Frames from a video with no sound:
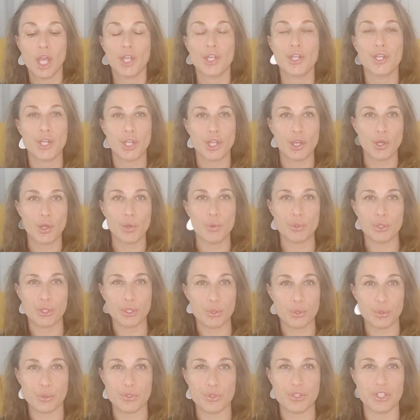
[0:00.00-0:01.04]
No
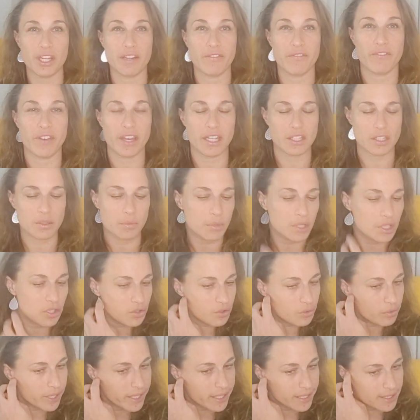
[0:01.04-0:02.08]
huge
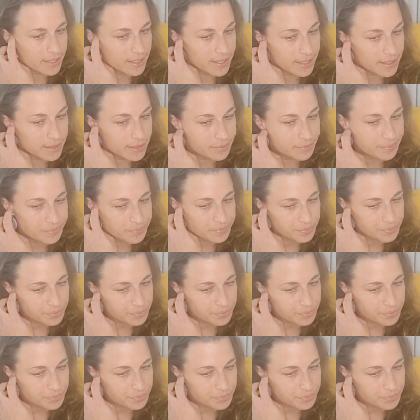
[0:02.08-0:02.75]
investments right now.